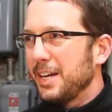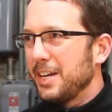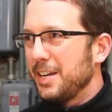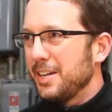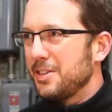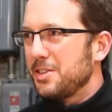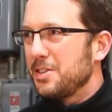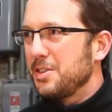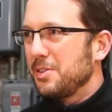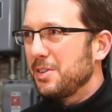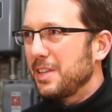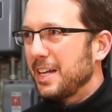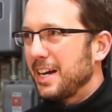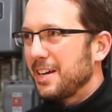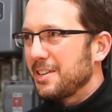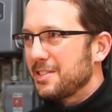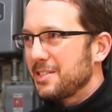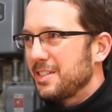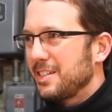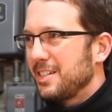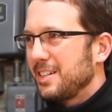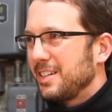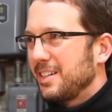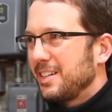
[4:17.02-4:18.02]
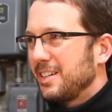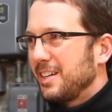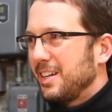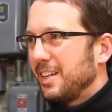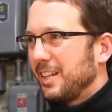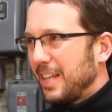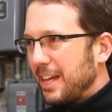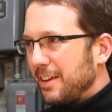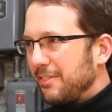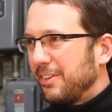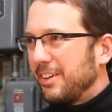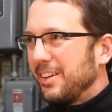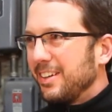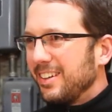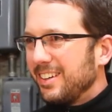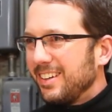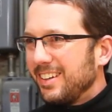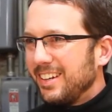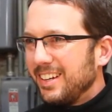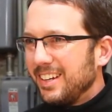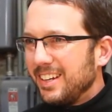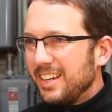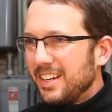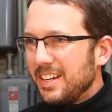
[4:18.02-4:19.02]
in 2011.
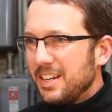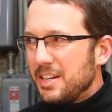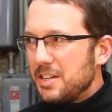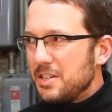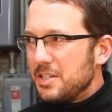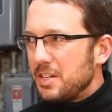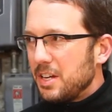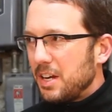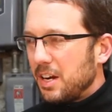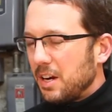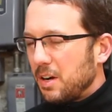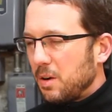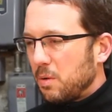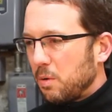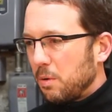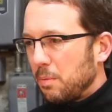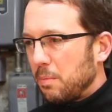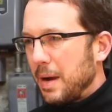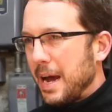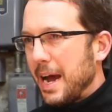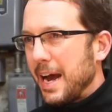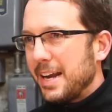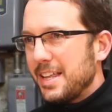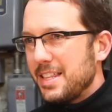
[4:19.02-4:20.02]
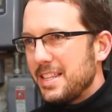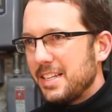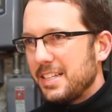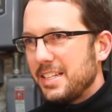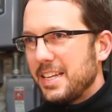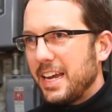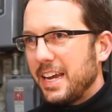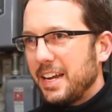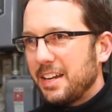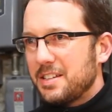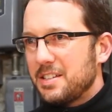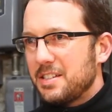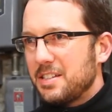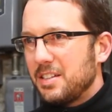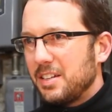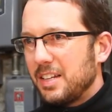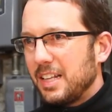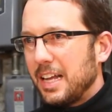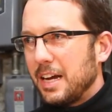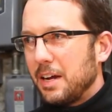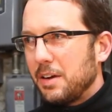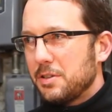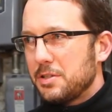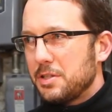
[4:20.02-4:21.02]
So we're adding the tanks to
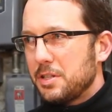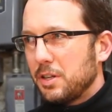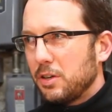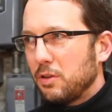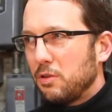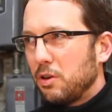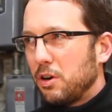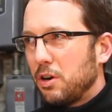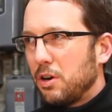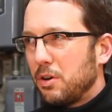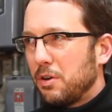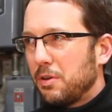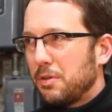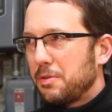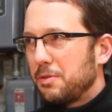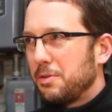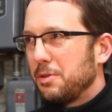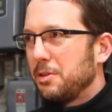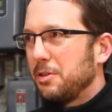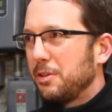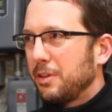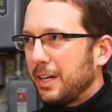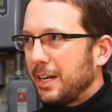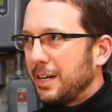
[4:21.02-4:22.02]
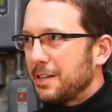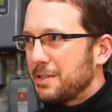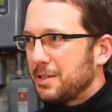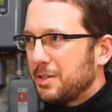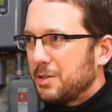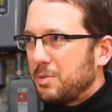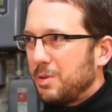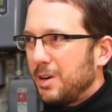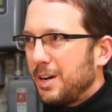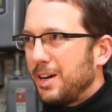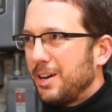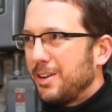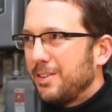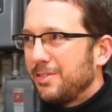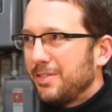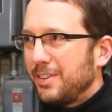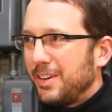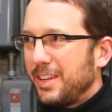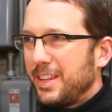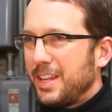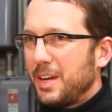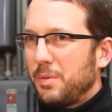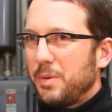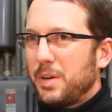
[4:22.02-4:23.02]
allow us to grow through 2012,
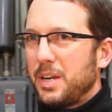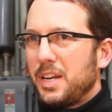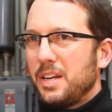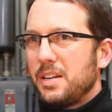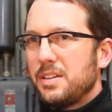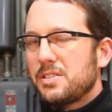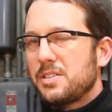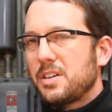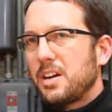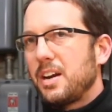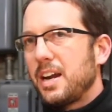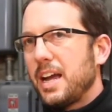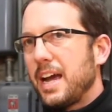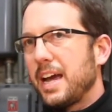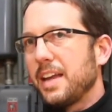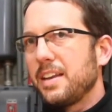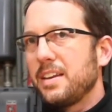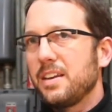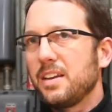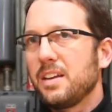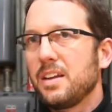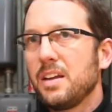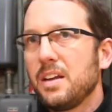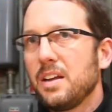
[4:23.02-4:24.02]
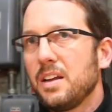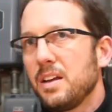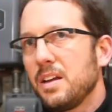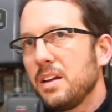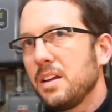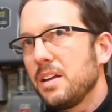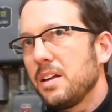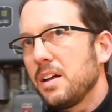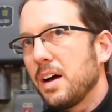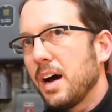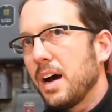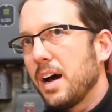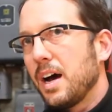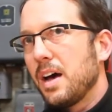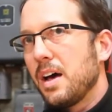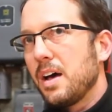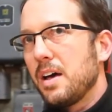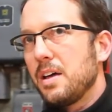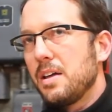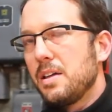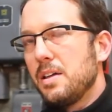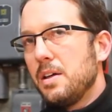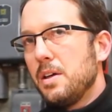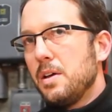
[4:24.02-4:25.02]
and then we need to start adding,
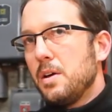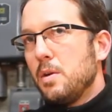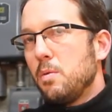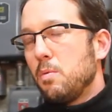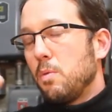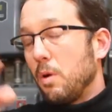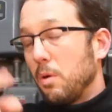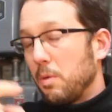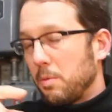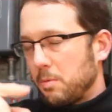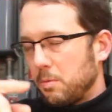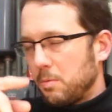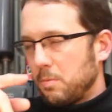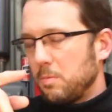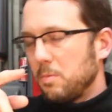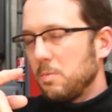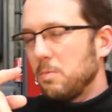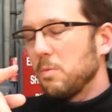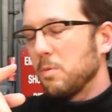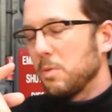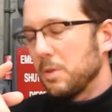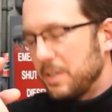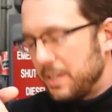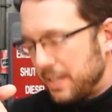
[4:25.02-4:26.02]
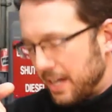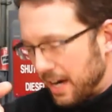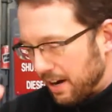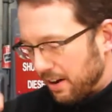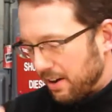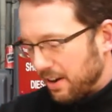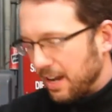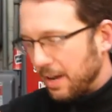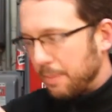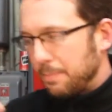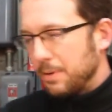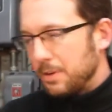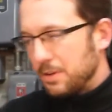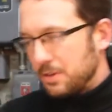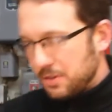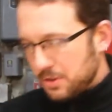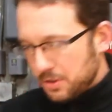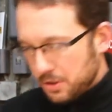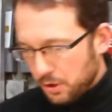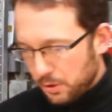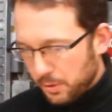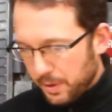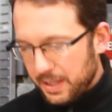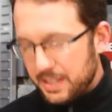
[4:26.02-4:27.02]
we're tearing up in
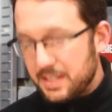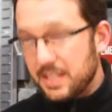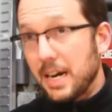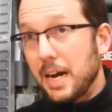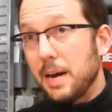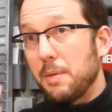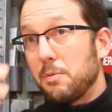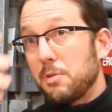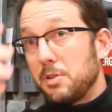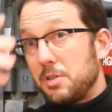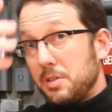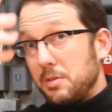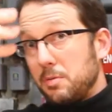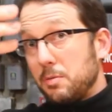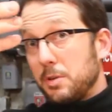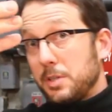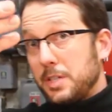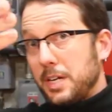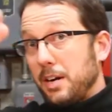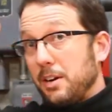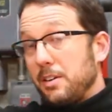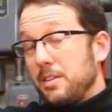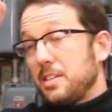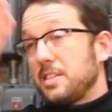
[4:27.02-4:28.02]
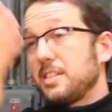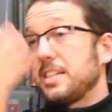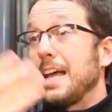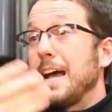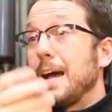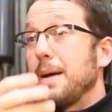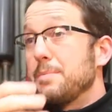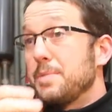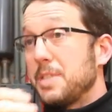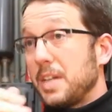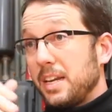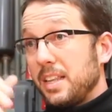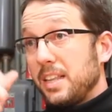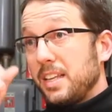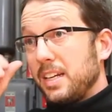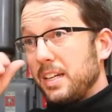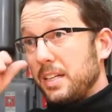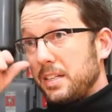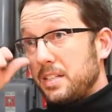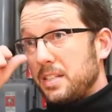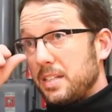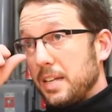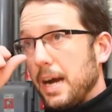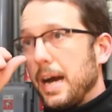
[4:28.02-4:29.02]
2 weeks time, we're tearing the slabs out of the
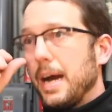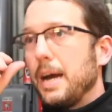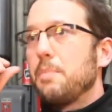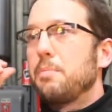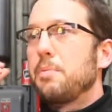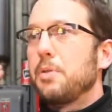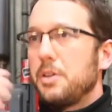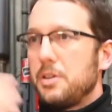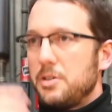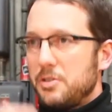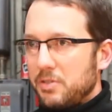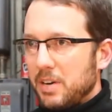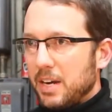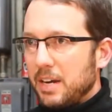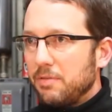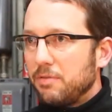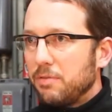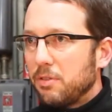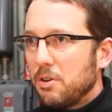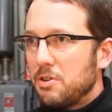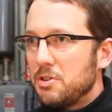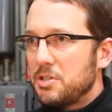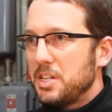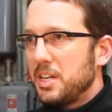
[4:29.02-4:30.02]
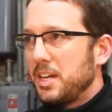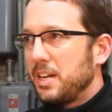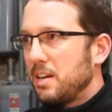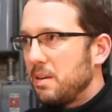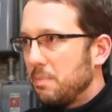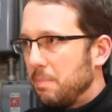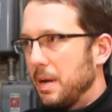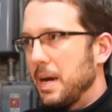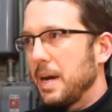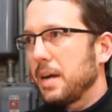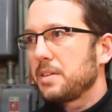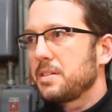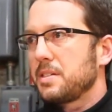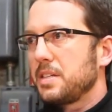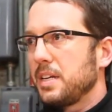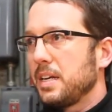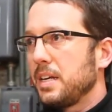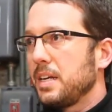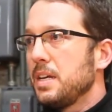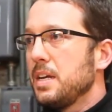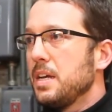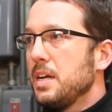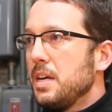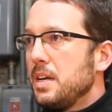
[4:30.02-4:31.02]
east side, putting drain floors in, epoxy,
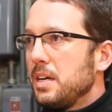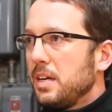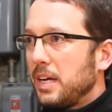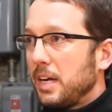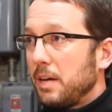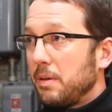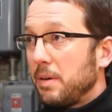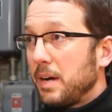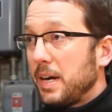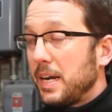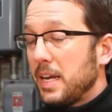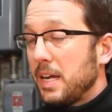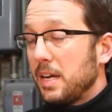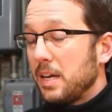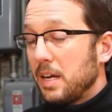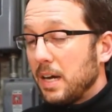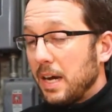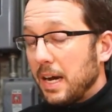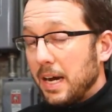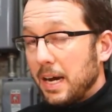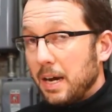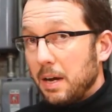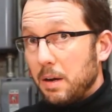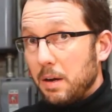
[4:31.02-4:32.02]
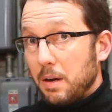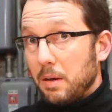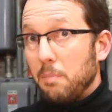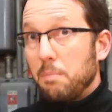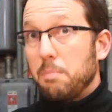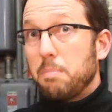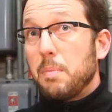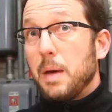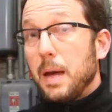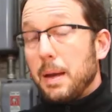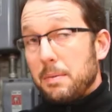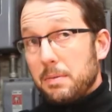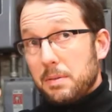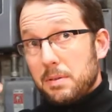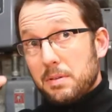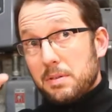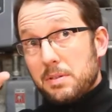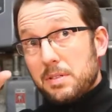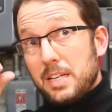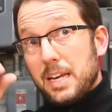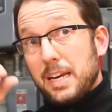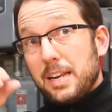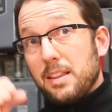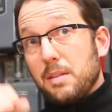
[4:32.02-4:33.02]
getting ready
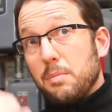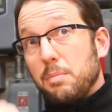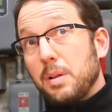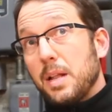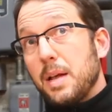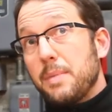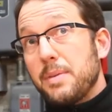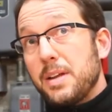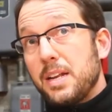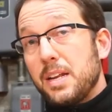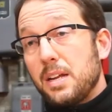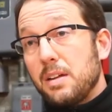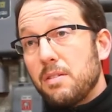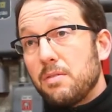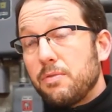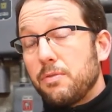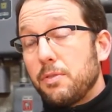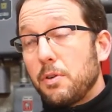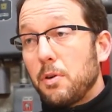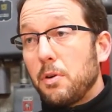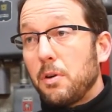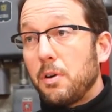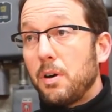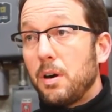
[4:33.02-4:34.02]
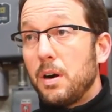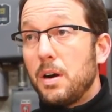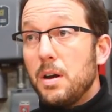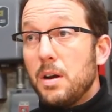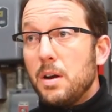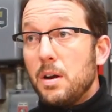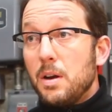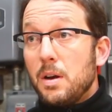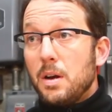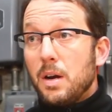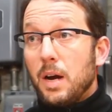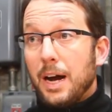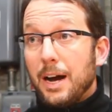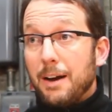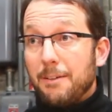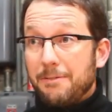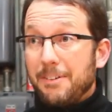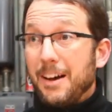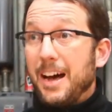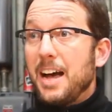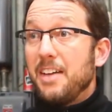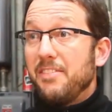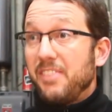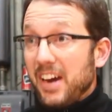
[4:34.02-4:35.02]
and setting the plumbing in for
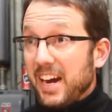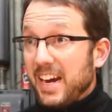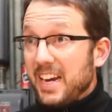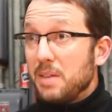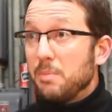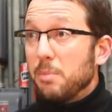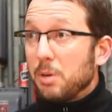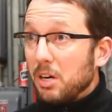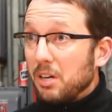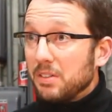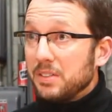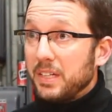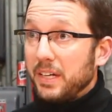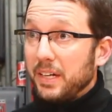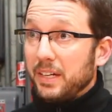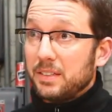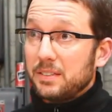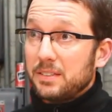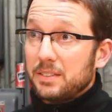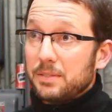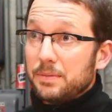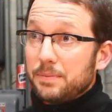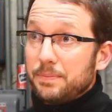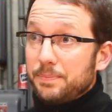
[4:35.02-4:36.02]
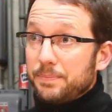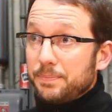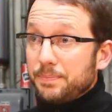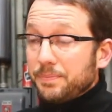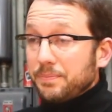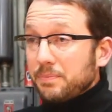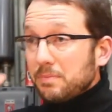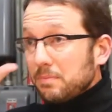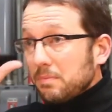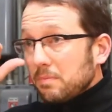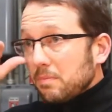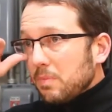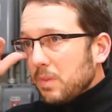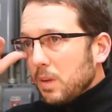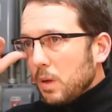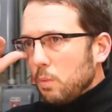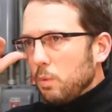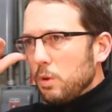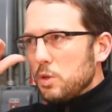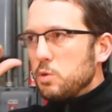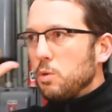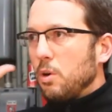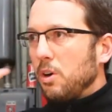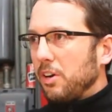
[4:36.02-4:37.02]
5 80-barrel tanks,
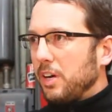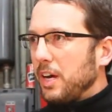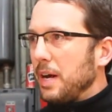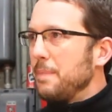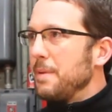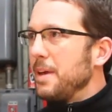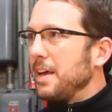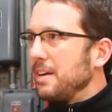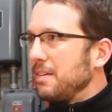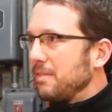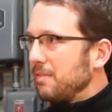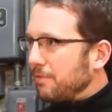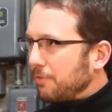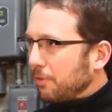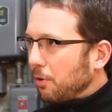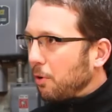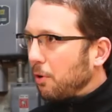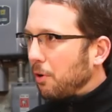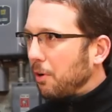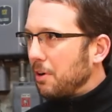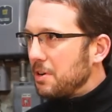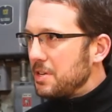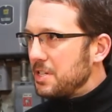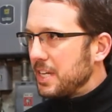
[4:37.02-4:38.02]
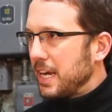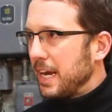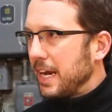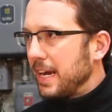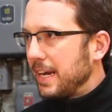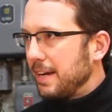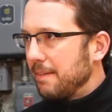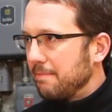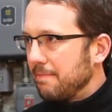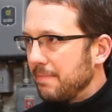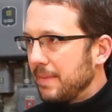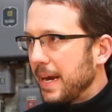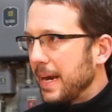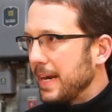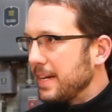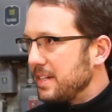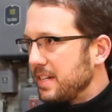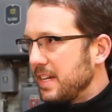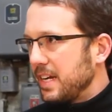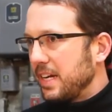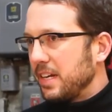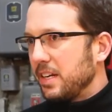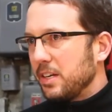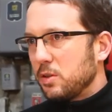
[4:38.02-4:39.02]
which won't come in for, say,
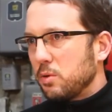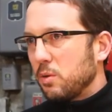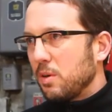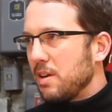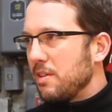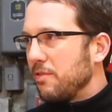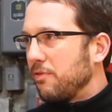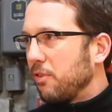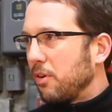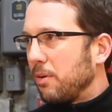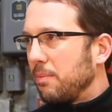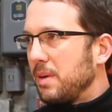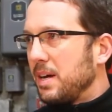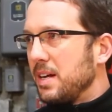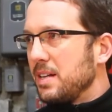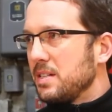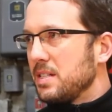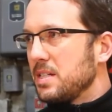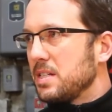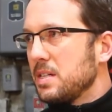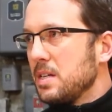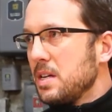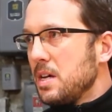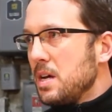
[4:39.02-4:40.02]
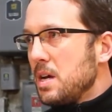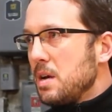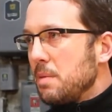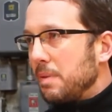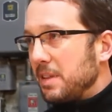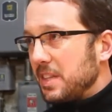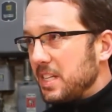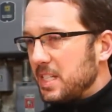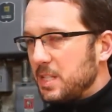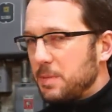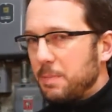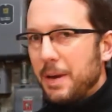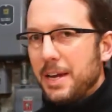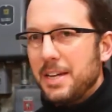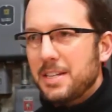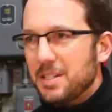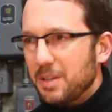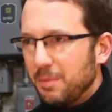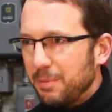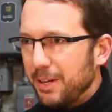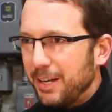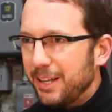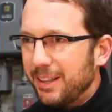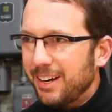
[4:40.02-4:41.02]
18 to 24 months, but the space
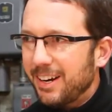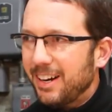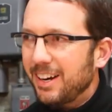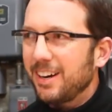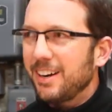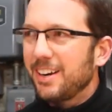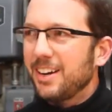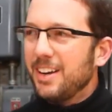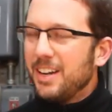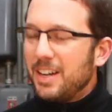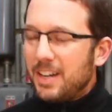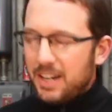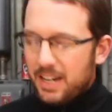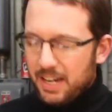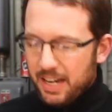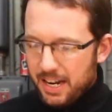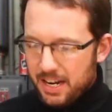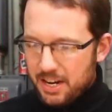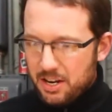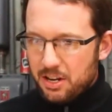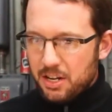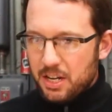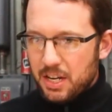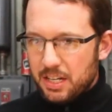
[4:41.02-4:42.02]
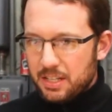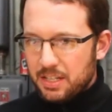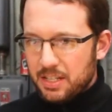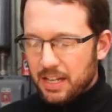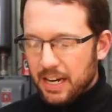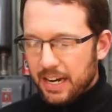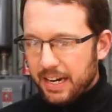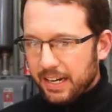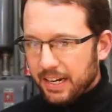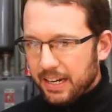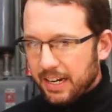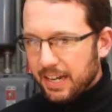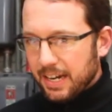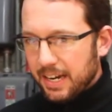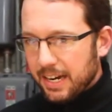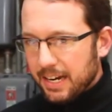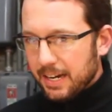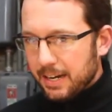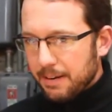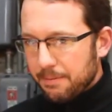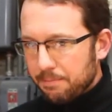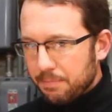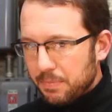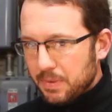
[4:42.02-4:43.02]
will be there, and it's like
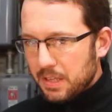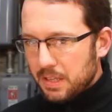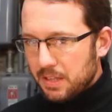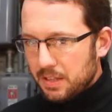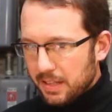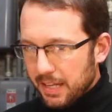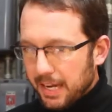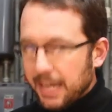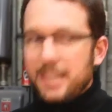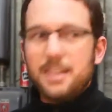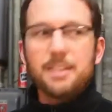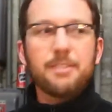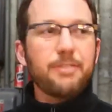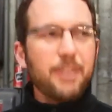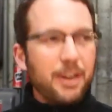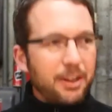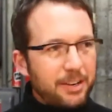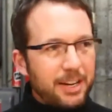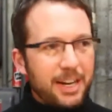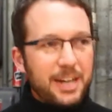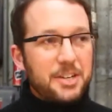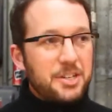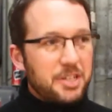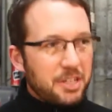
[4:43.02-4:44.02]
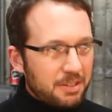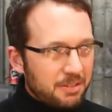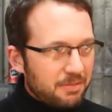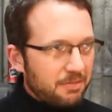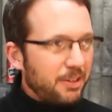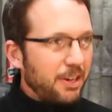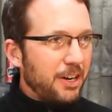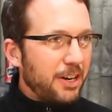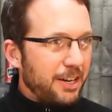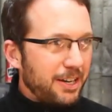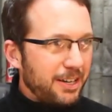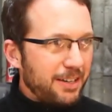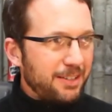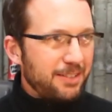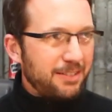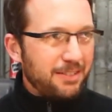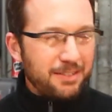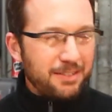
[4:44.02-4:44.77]
laying the foundation very